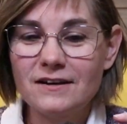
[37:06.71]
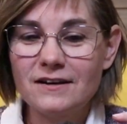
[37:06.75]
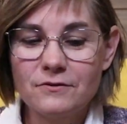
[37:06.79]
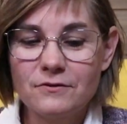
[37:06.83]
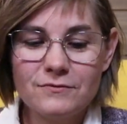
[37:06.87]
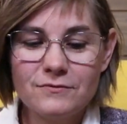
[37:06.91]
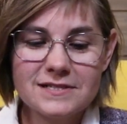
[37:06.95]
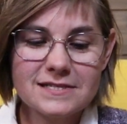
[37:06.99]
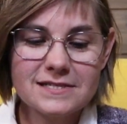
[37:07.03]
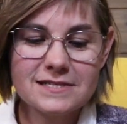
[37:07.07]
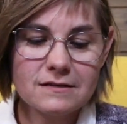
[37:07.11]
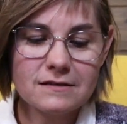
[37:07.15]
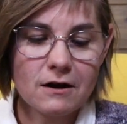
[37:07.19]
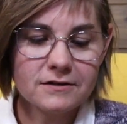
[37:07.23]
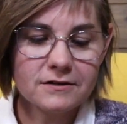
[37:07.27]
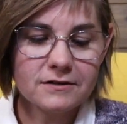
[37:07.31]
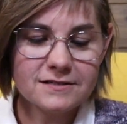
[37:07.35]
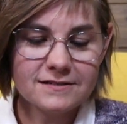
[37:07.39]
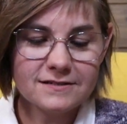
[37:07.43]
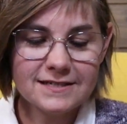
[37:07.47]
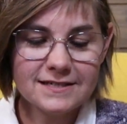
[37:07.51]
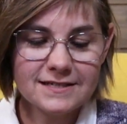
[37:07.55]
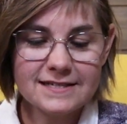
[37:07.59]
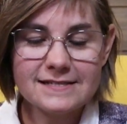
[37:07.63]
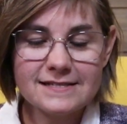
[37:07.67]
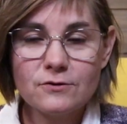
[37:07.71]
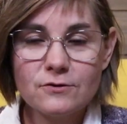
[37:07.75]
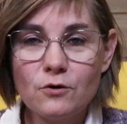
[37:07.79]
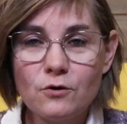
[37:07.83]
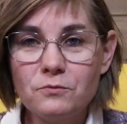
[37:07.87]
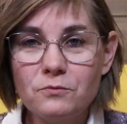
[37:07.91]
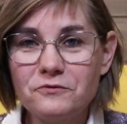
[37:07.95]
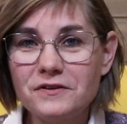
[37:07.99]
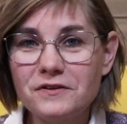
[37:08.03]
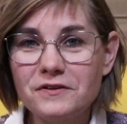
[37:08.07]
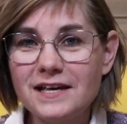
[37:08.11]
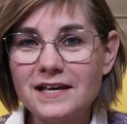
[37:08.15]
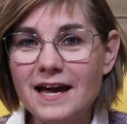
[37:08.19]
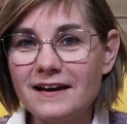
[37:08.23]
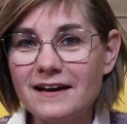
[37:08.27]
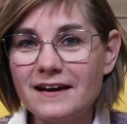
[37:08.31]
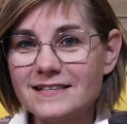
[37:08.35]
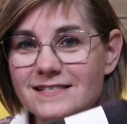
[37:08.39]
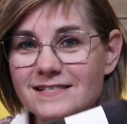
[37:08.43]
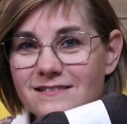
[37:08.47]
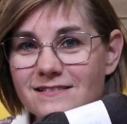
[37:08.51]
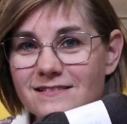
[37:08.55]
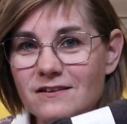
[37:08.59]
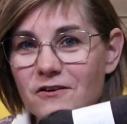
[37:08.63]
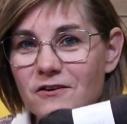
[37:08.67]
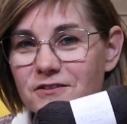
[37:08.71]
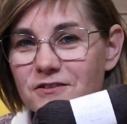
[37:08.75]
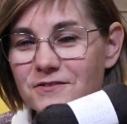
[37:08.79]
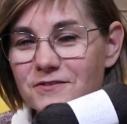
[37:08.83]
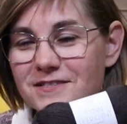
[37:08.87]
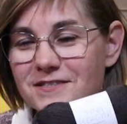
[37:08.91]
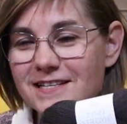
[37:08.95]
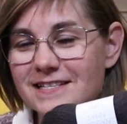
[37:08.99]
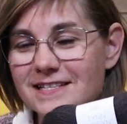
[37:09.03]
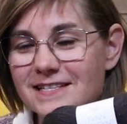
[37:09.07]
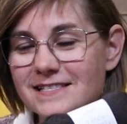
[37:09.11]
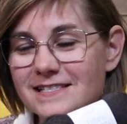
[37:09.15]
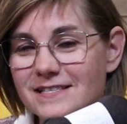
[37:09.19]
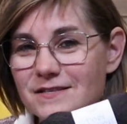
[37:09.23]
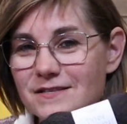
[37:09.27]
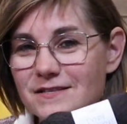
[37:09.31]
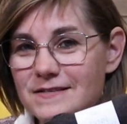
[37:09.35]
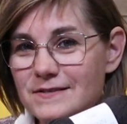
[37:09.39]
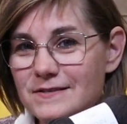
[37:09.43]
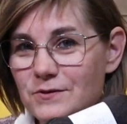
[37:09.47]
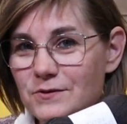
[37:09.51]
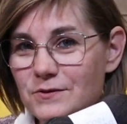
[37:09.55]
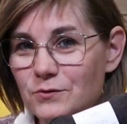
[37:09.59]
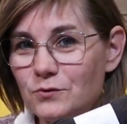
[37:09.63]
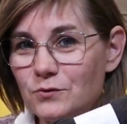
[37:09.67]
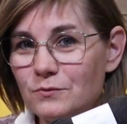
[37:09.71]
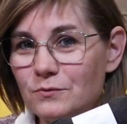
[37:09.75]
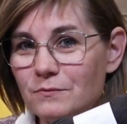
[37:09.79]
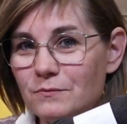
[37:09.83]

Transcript: will start on this. Hopefully I can start on this soon,